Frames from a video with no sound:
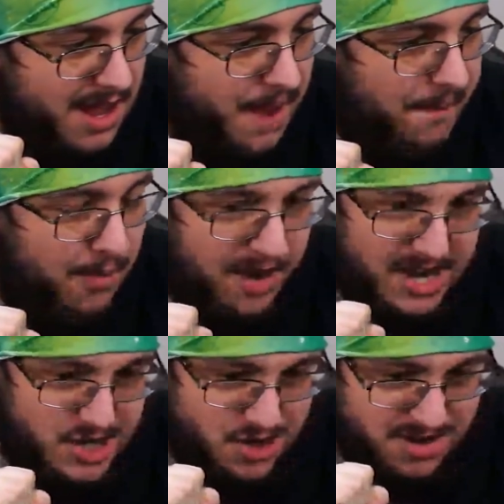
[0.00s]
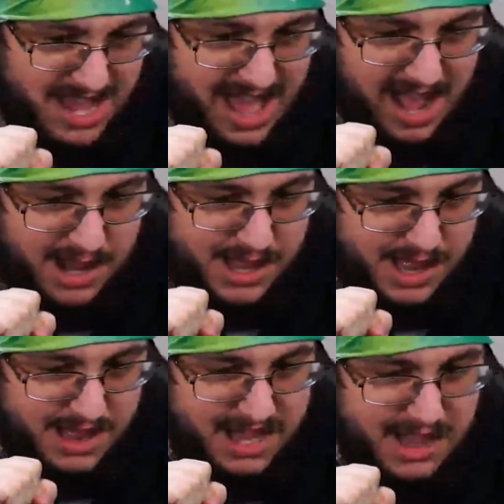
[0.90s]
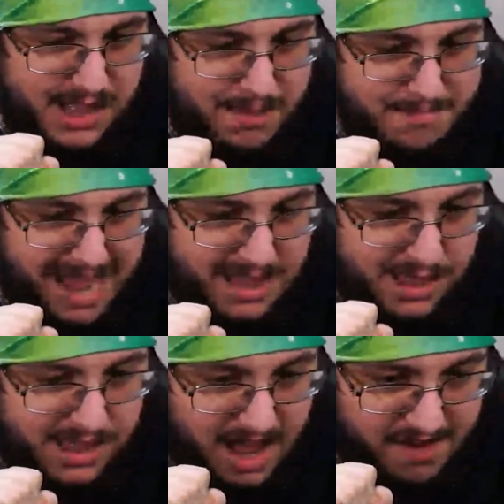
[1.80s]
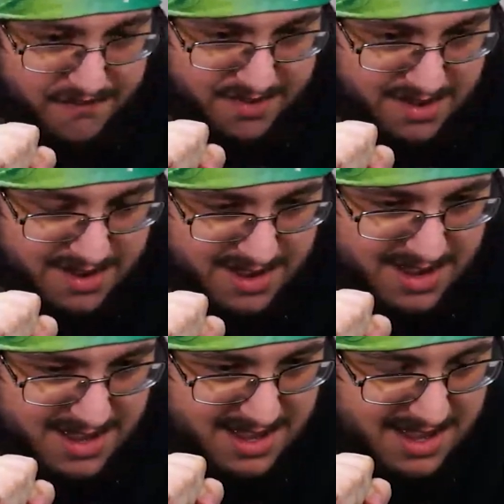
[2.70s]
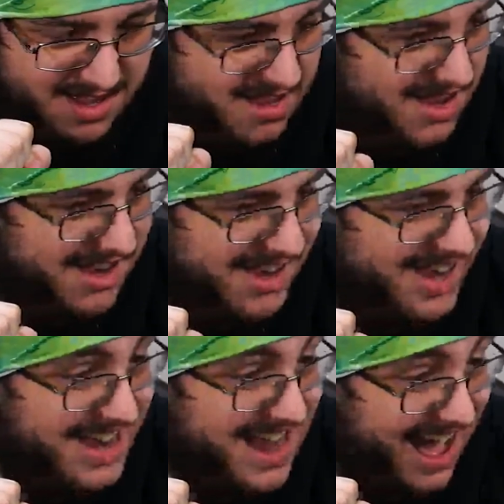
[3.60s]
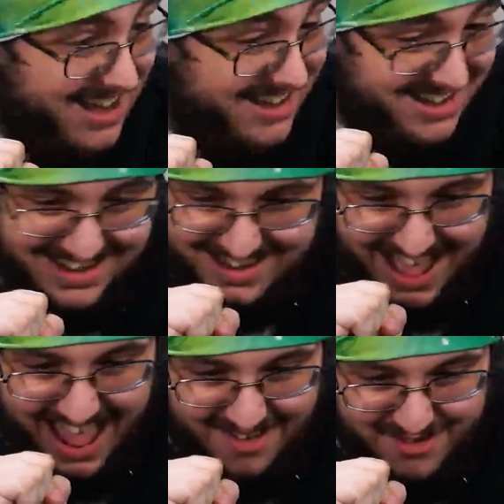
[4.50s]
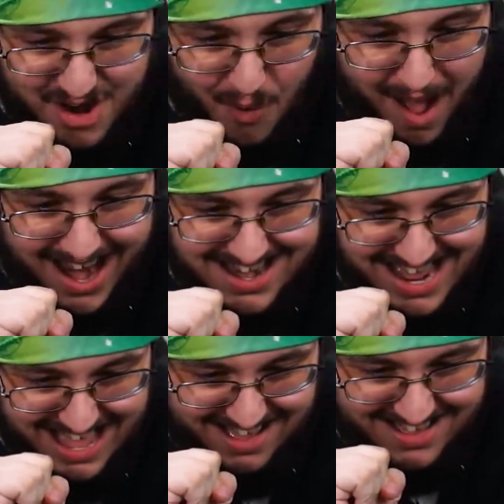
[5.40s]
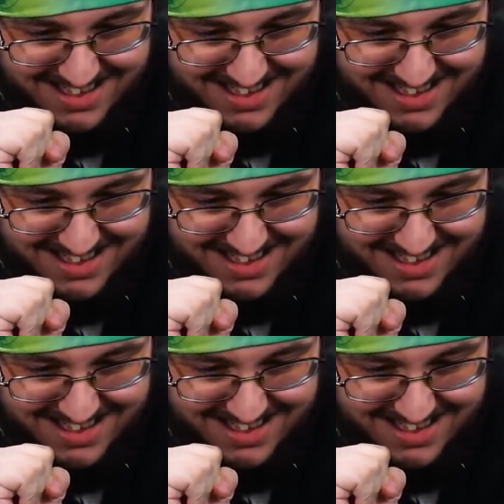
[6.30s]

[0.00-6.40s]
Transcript: I'm pretty sure Deoxys did some bad stuff. Did it not? I have no idea.